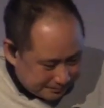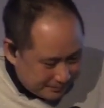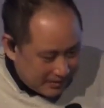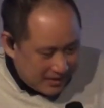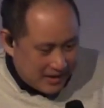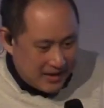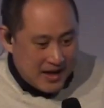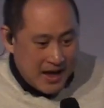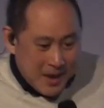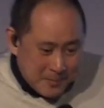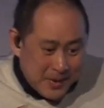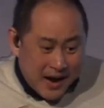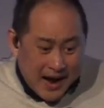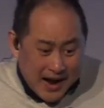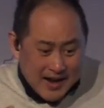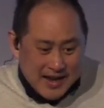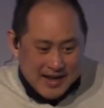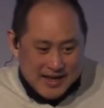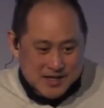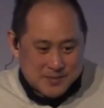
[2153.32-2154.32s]
And partly
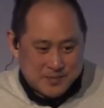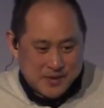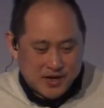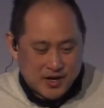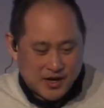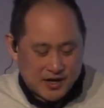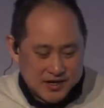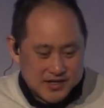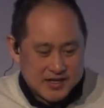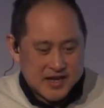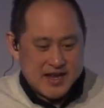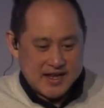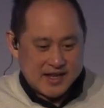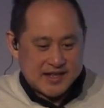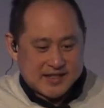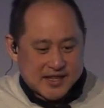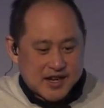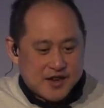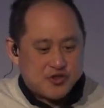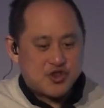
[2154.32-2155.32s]
it's because instead
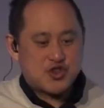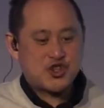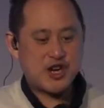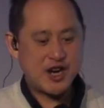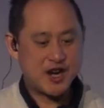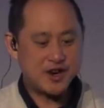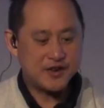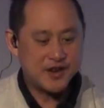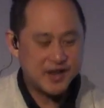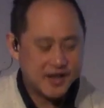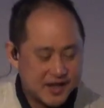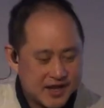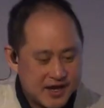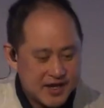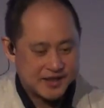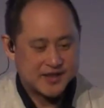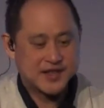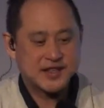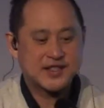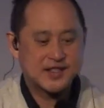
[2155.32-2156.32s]
of sharing the
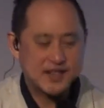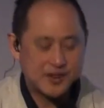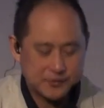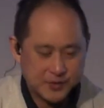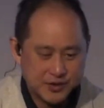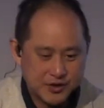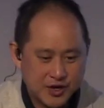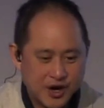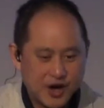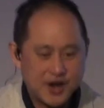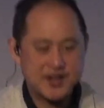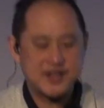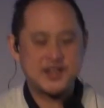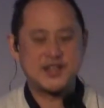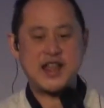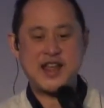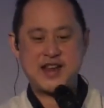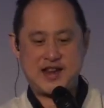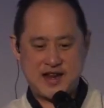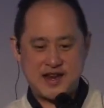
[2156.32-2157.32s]
stuff with God
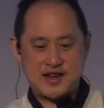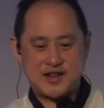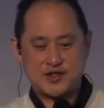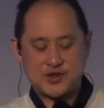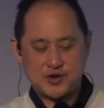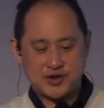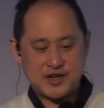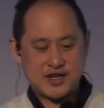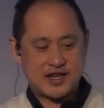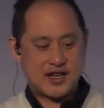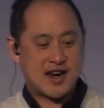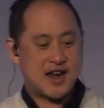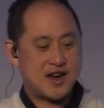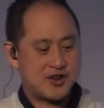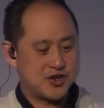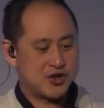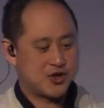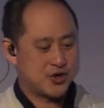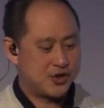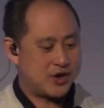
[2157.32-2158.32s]
and sorting it out,
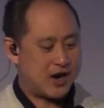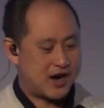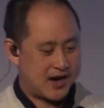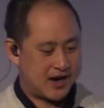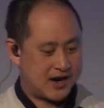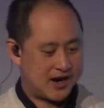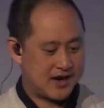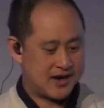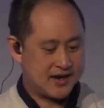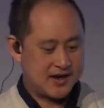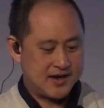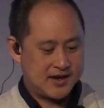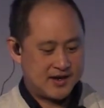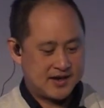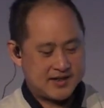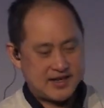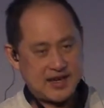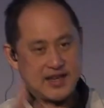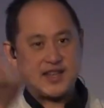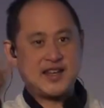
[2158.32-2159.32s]
you are
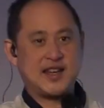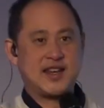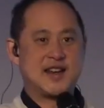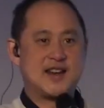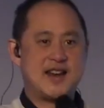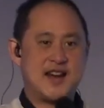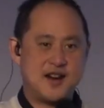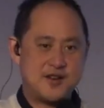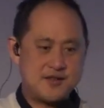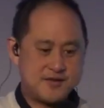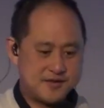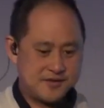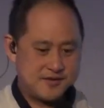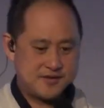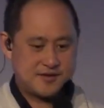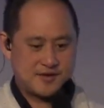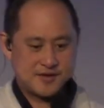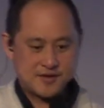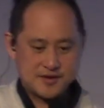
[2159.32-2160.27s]
taking it out on